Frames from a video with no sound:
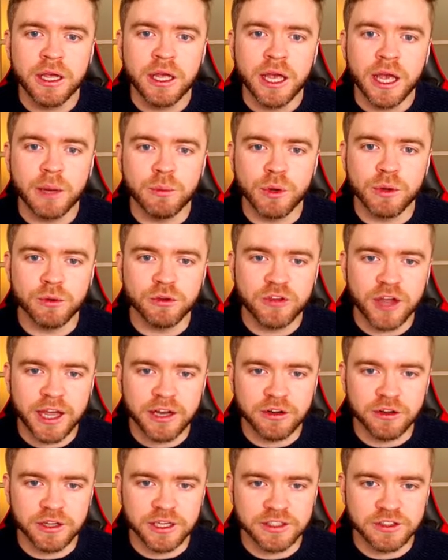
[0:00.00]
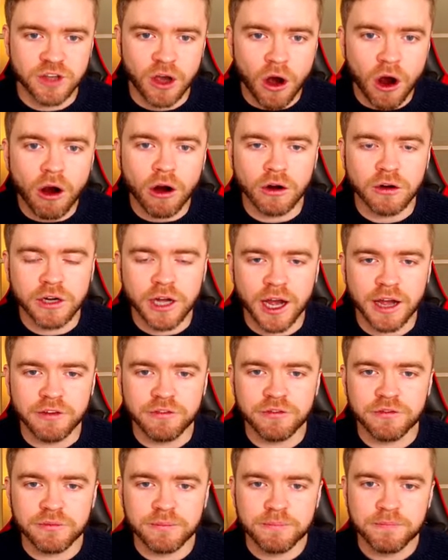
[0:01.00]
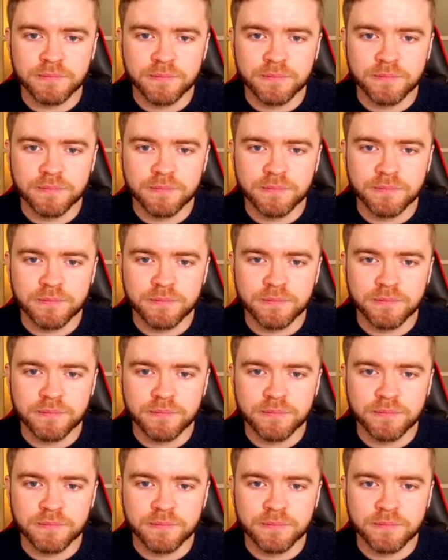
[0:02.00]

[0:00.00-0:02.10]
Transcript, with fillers: and we will title this Archive.